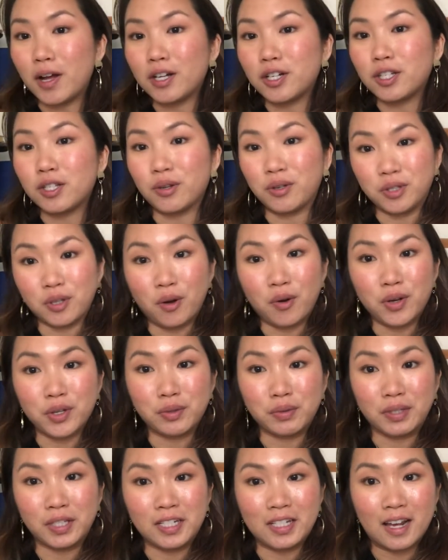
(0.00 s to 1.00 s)
So it's always
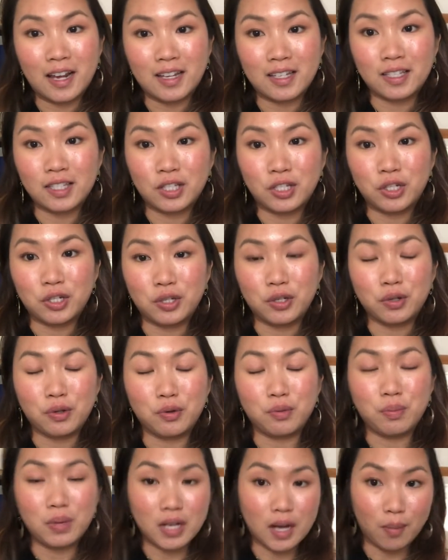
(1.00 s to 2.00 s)
really nice to
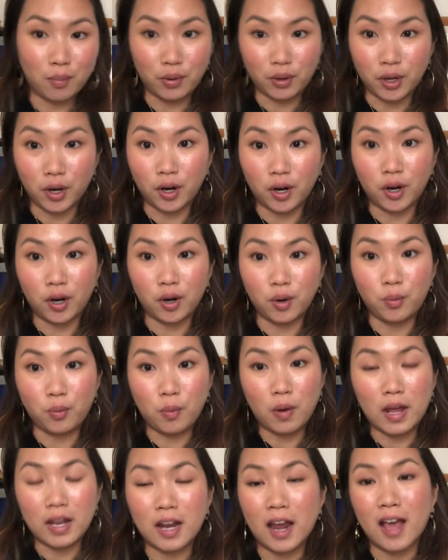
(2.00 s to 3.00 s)
meet up with her
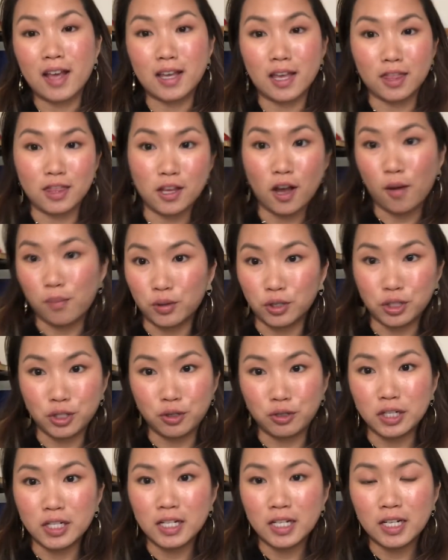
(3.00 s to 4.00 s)
when I get the
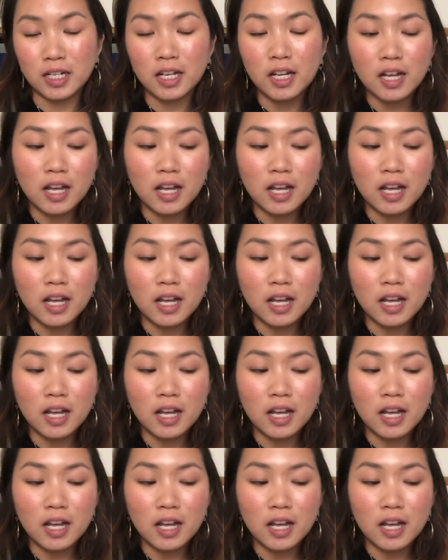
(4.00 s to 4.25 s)
opportunity.